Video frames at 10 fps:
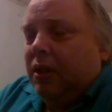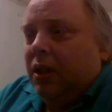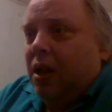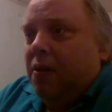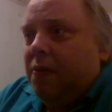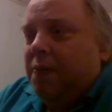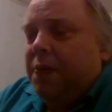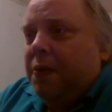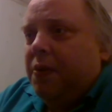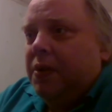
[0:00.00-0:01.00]

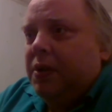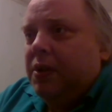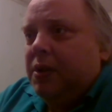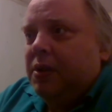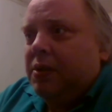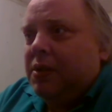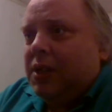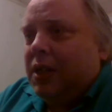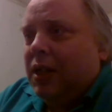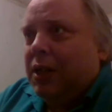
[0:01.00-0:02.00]
love,
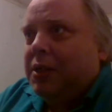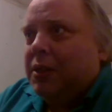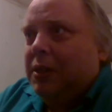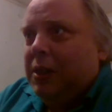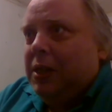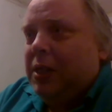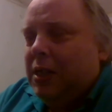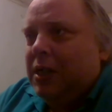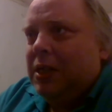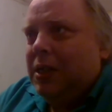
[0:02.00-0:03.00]
psychological
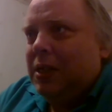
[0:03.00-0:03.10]
need,